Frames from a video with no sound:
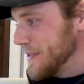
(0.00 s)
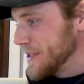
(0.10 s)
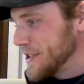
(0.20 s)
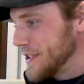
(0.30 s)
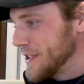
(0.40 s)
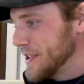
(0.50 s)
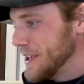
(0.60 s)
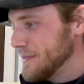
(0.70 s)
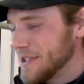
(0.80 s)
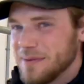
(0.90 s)
for sure.
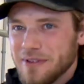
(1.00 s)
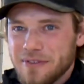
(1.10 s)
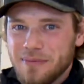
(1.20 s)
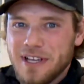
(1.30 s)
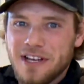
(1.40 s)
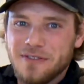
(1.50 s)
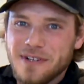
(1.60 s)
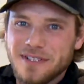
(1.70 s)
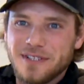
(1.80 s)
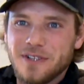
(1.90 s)
Um, some of them can
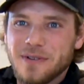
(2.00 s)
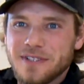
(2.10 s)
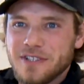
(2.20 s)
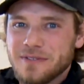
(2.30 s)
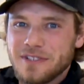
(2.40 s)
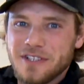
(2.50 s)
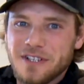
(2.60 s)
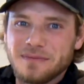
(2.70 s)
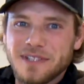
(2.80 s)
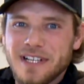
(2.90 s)
raise two in certain
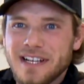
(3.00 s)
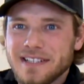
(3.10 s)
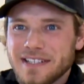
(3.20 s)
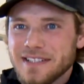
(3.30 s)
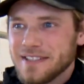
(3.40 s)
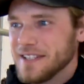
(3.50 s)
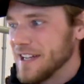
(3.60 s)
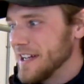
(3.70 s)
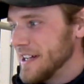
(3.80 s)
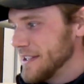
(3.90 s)
circumstances.
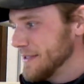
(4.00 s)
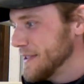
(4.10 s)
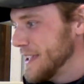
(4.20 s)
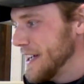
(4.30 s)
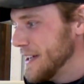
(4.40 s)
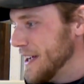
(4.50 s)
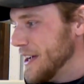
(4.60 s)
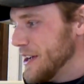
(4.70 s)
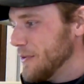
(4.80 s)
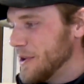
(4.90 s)
Uh, yeah,
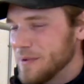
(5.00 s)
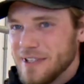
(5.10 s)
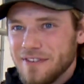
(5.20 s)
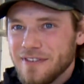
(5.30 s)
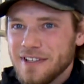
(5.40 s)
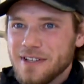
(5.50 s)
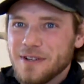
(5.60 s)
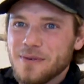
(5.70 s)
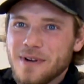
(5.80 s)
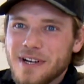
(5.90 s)
one will definitely
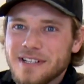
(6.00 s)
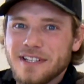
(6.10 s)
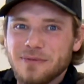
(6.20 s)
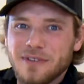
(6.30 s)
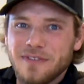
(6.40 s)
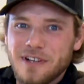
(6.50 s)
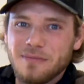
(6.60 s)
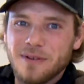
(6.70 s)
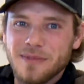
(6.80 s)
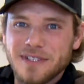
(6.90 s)
go on it, and we'll find
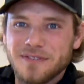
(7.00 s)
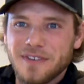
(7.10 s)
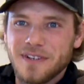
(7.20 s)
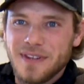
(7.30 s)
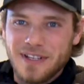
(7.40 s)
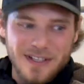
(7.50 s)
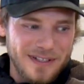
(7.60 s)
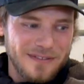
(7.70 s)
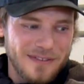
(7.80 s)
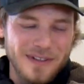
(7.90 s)
mamas for the,
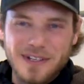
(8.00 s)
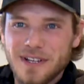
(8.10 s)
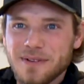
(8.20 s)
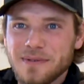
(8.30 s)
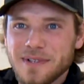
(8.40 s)
for the other